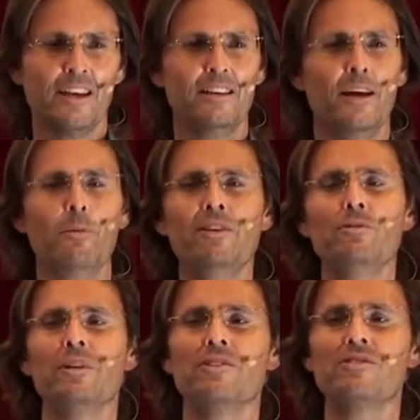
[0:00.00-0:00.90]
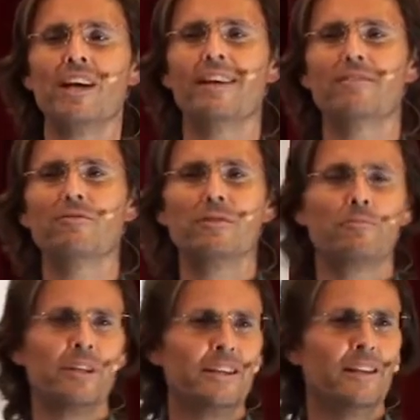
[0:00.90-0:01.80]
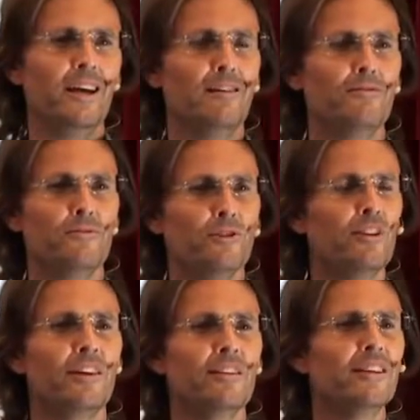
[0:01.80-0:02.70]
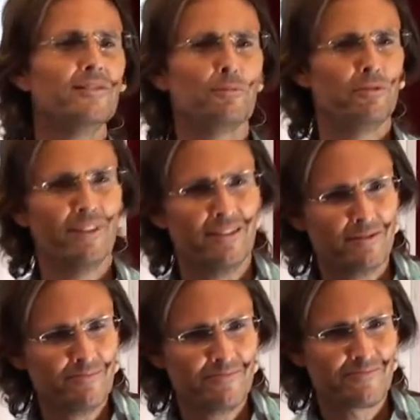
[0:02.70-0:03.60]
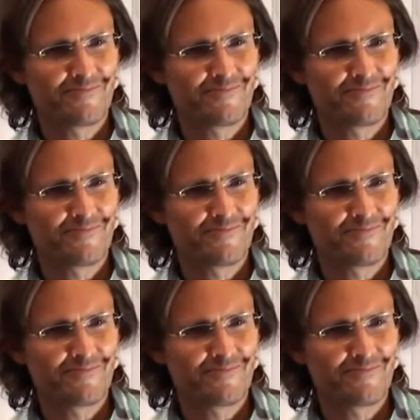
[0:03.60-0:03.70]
Now, when you're in a state of complete love, you don't need to prevent them.